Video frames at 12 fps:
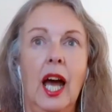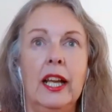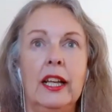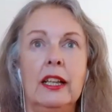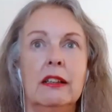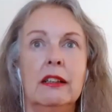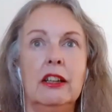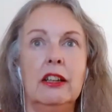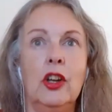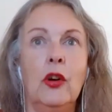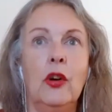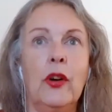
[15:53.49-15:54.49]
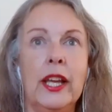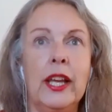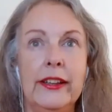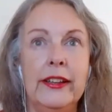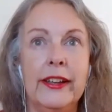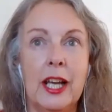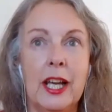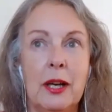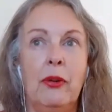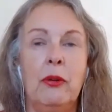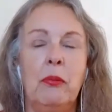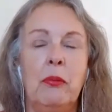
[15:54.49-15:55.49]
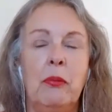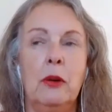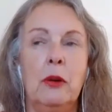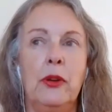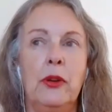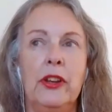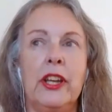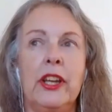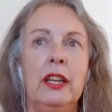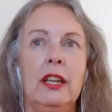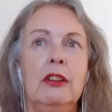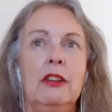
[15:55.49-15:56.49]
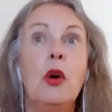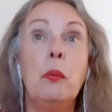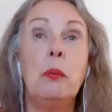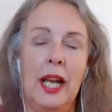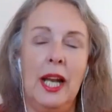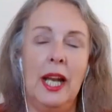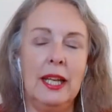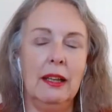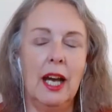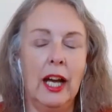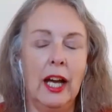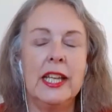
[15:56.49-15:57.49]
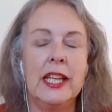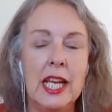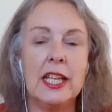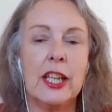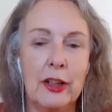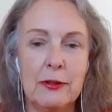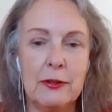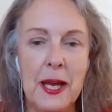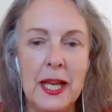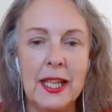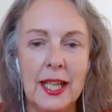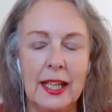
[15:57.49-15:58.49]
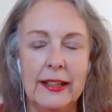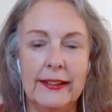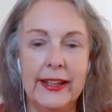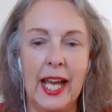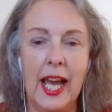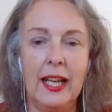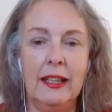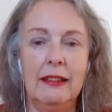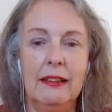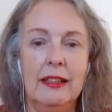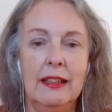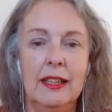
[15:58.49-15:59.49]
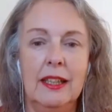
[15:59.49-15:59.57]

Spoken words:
and you're getting to that point where your body's going, normally, I need those painkillers again,